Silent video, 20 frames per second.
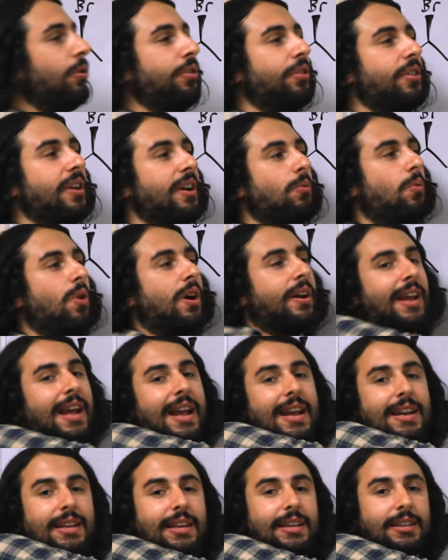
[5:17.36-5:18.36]
thing
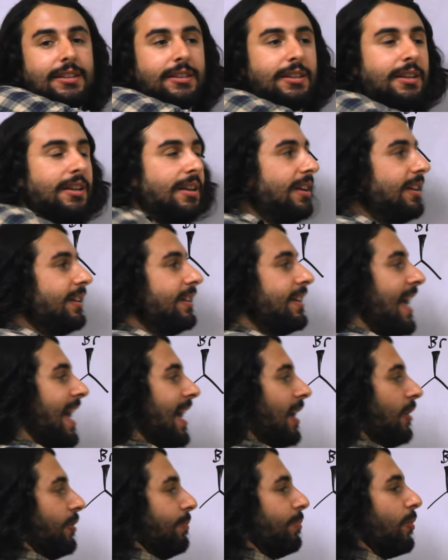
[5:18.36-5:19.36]
180,
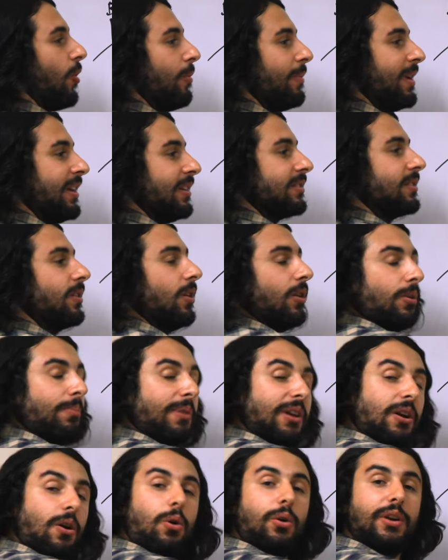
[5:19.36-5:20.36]
now the bromine is going to be
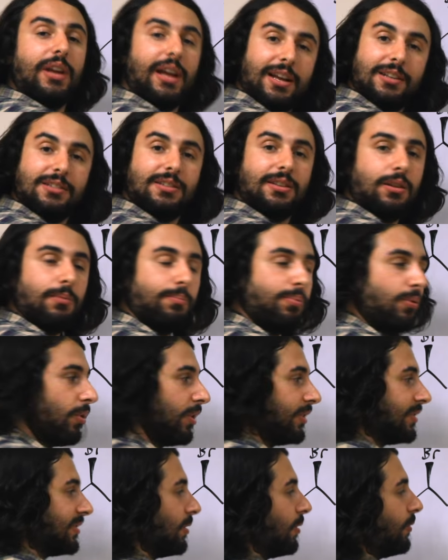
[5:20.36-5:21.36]
going into the
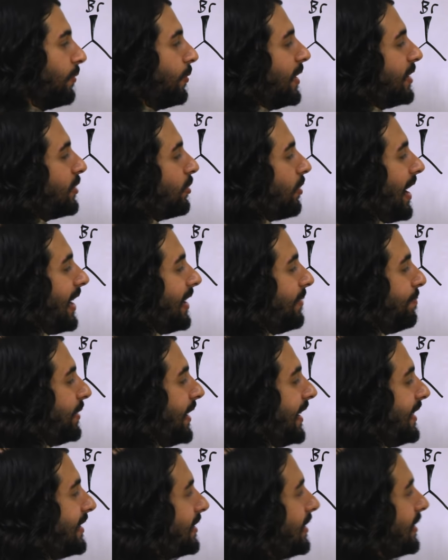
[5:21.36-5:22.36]
board. So if we try to
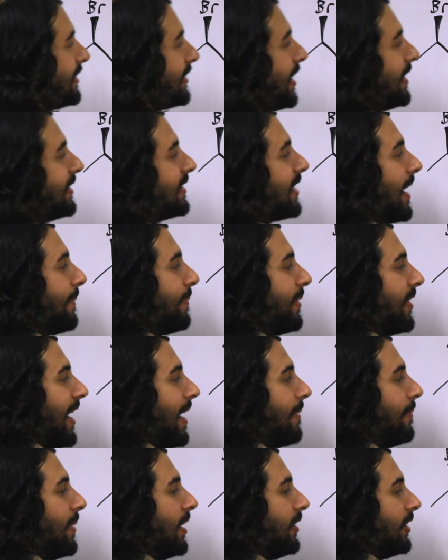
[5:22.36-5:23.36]
place this on top of
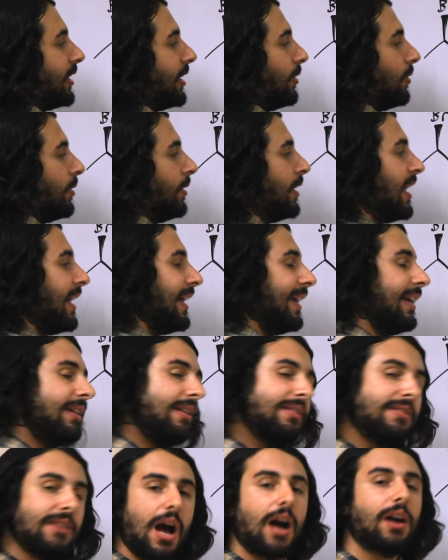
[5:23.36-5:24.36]
that molecule, it
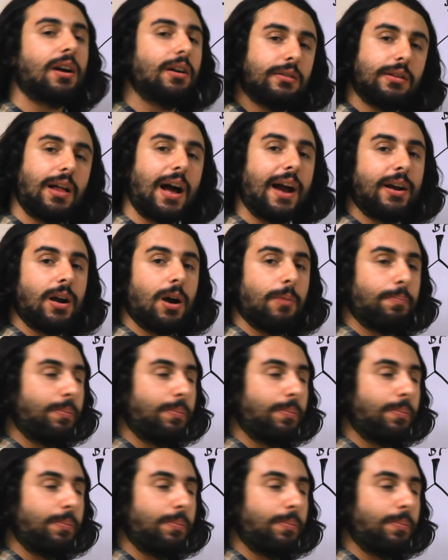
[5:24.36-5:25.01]
is not going to line up